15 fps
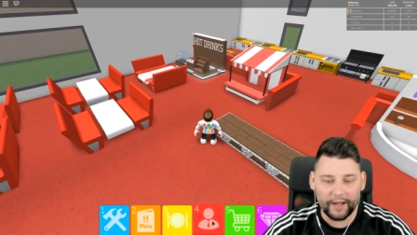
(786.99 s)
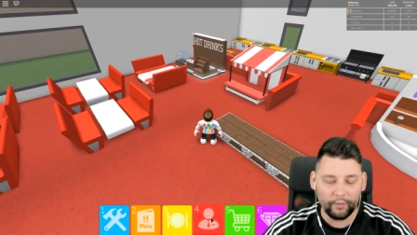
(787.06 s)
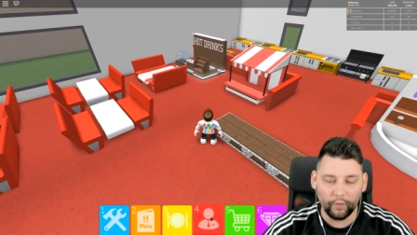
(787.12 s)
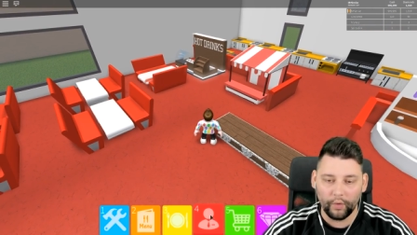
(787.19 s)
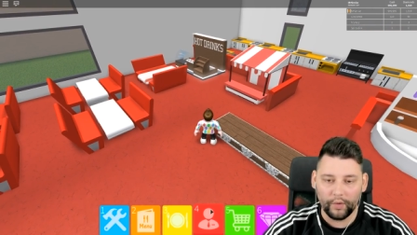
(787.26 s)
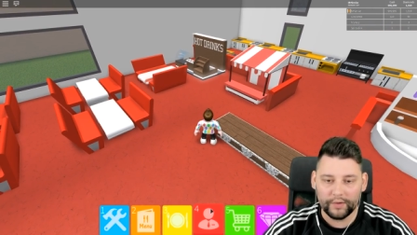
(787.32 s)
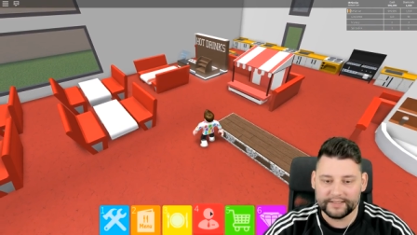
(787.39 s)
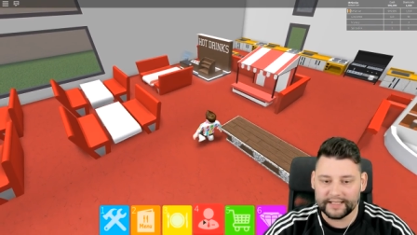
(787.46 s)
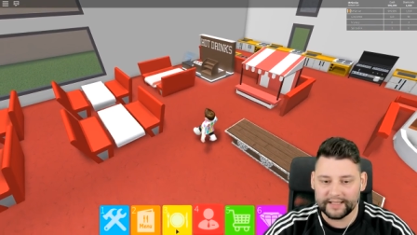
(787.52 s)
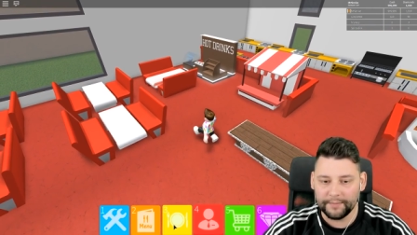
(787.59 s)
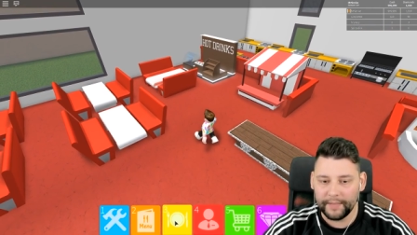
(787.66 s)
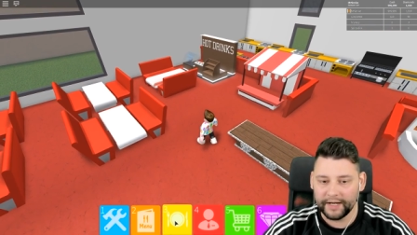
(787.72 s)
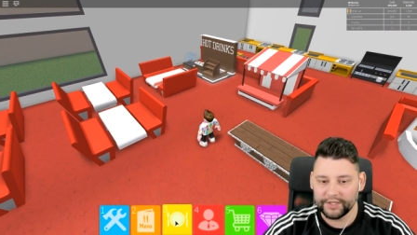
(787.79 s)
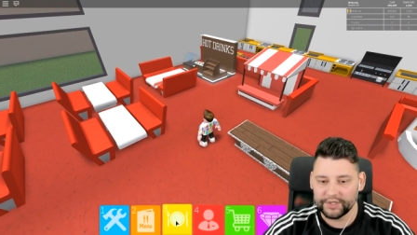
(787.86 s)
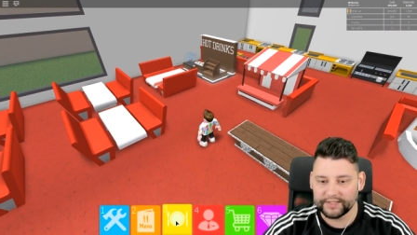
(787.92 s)
Or, or is that
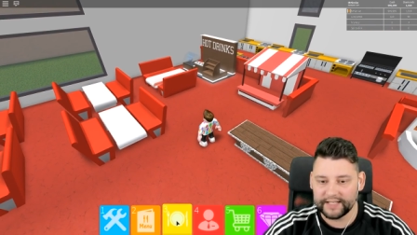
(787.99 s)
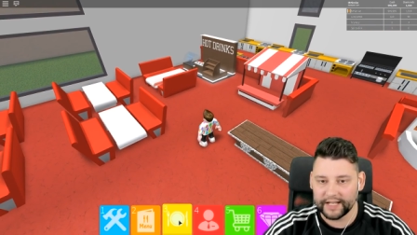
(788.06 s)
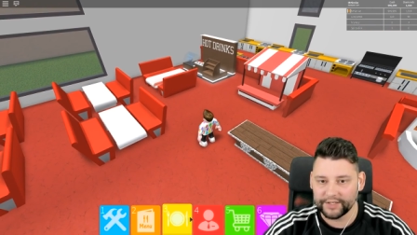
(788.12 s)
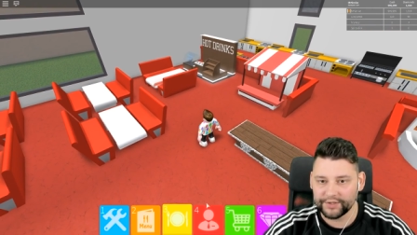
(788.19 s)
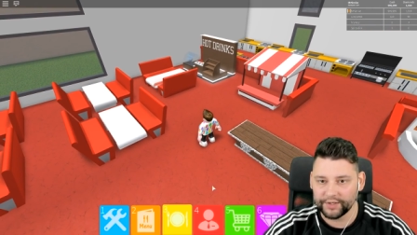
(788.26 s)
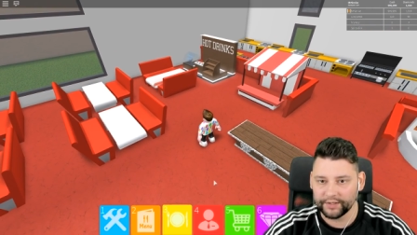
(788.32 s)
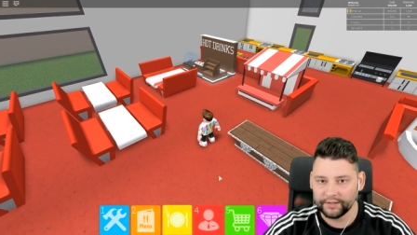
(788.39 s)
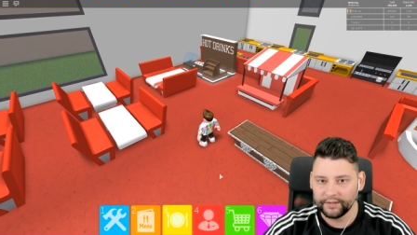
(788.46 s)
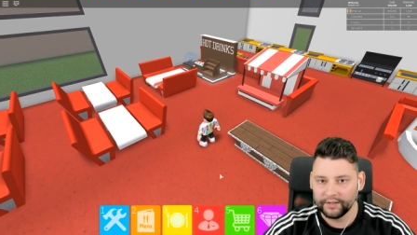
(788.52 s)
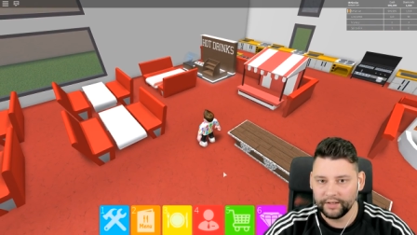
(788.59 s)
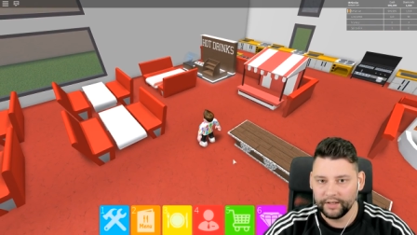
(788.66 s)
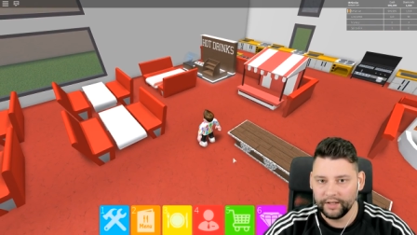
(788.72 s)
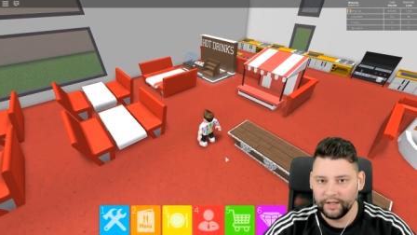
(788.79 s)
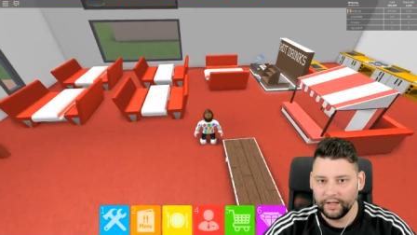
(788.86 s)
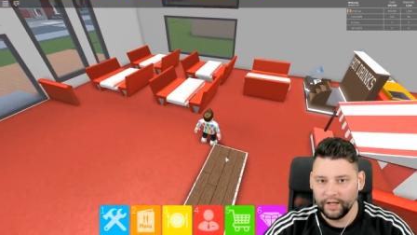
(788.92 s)
the manager section?
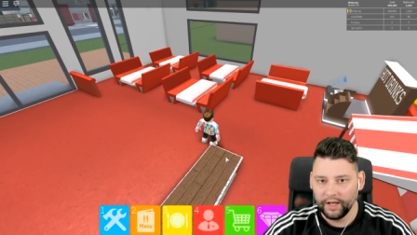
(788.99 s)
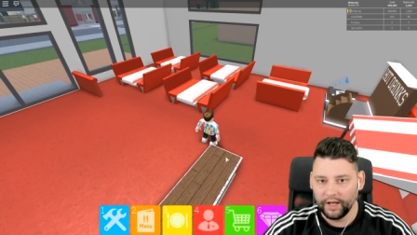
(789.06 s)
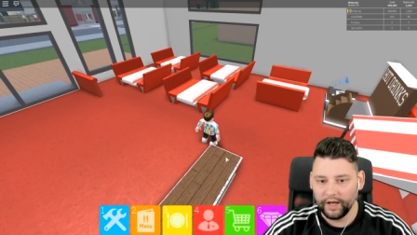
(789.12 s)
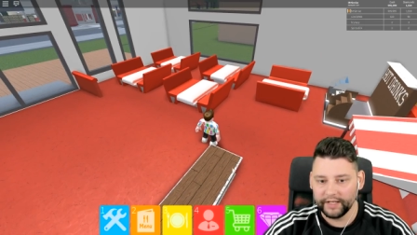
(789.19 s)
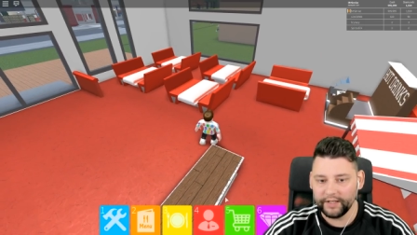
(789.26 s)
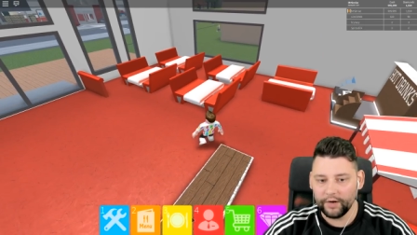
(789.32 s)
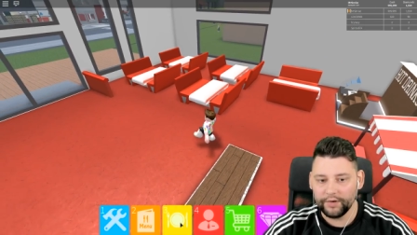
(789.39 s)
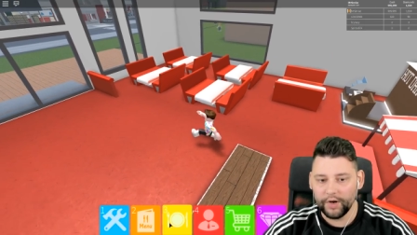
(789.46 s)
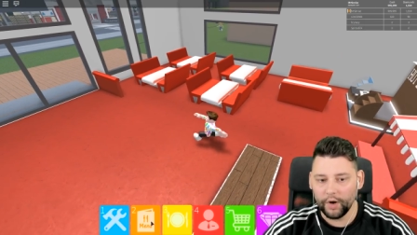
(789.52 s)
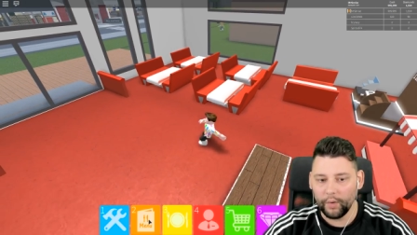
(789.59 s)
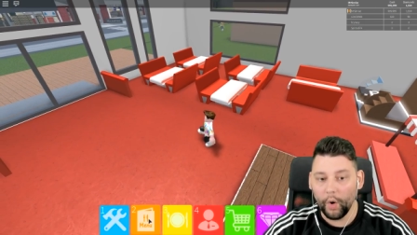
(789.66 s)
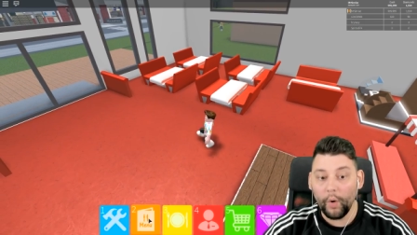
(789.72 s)
I don't know.